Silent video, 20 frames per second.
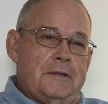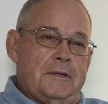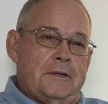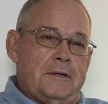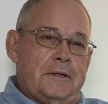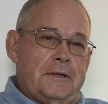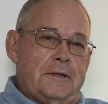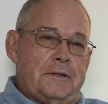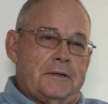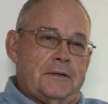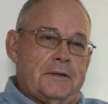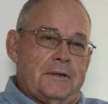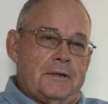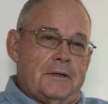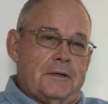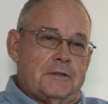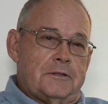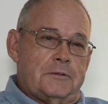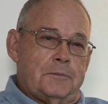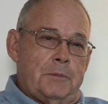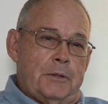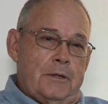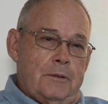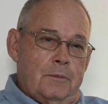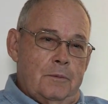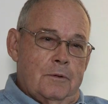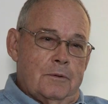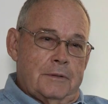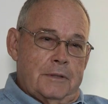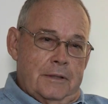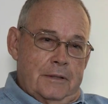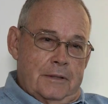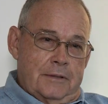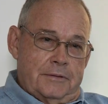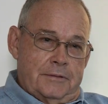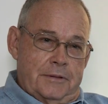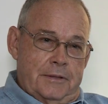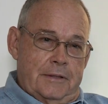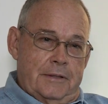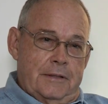at uh, Speedwell,
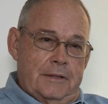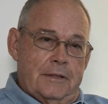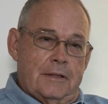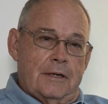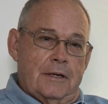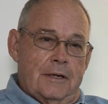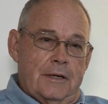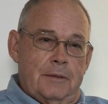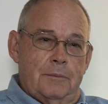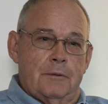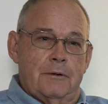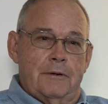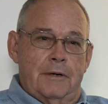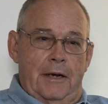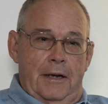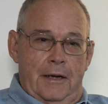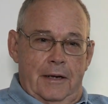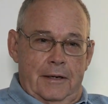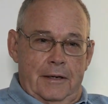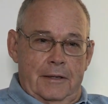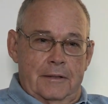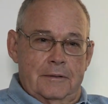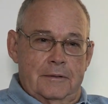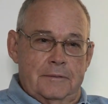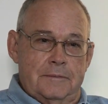Tennessee in Claiborne County.